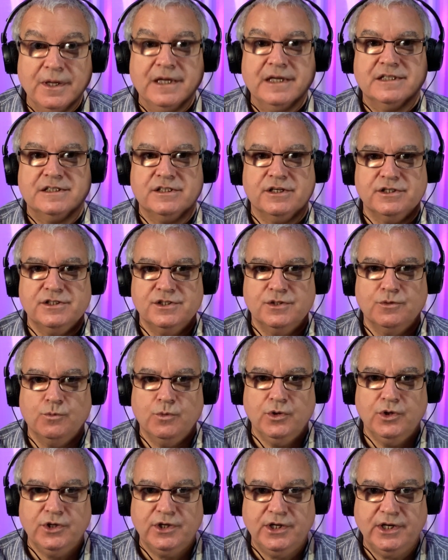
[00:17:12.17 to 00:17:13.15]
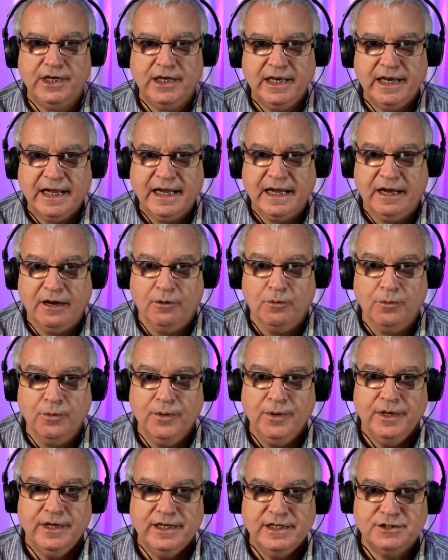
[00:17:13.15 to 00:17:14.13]
So it's the word now
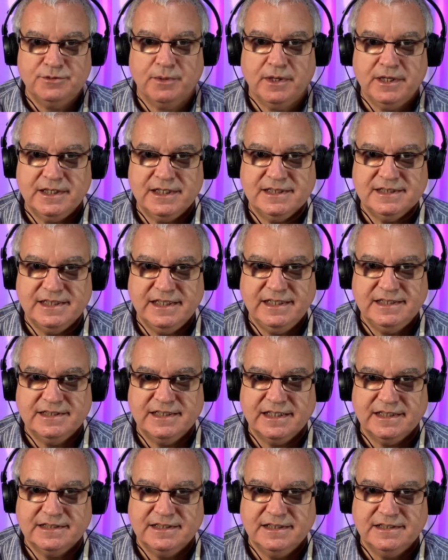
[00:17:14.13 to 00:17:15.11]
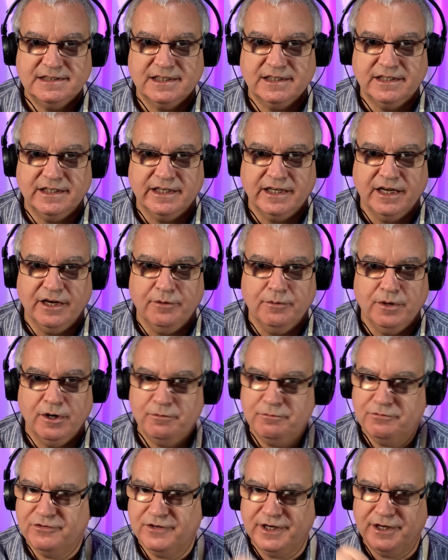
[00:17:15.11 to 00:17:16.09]
is where the C6 is going to go.
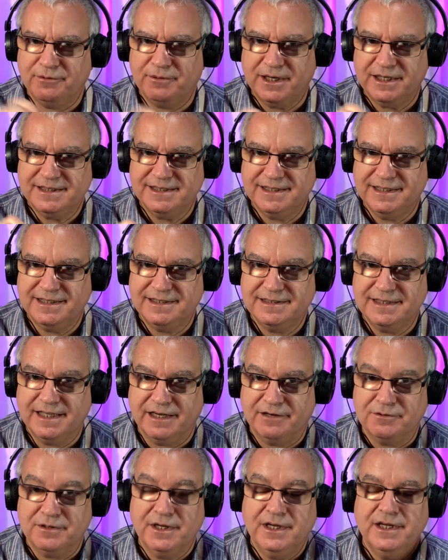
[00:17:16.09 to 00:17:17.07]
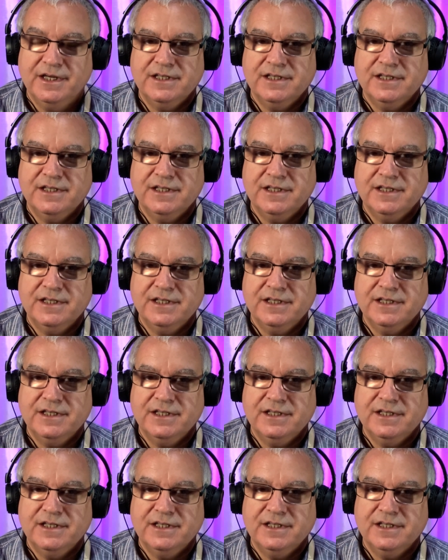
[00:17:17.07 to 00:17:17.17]
Hopefully you're writing this down.